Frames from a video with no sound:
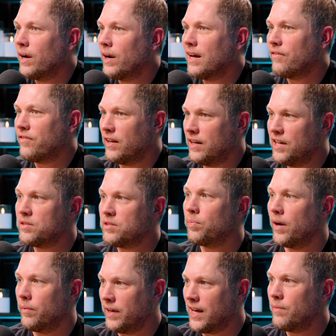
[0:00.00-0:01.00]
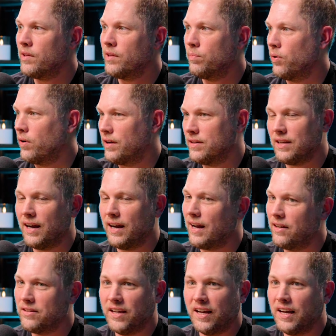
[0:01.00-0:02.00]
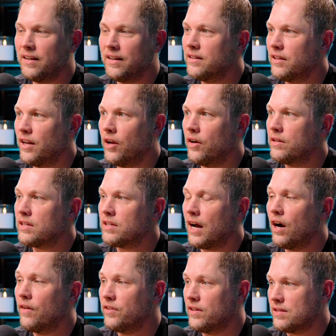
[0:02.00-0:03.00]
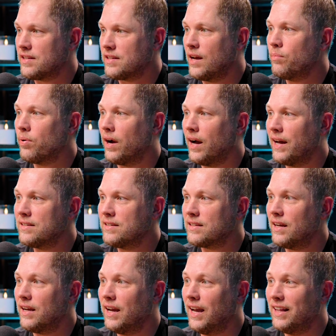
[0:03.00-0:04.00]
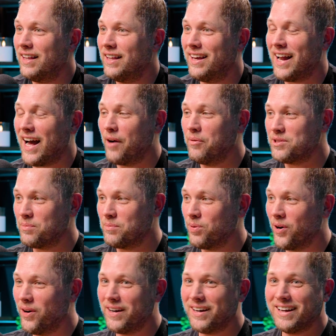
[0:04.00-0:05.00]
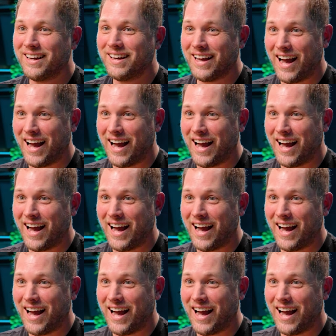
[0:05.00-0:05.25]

what kind of foundation problem? They gave me the report. I was like, I'll take it. You know, so I offered the same price. And then I was- That's a, a great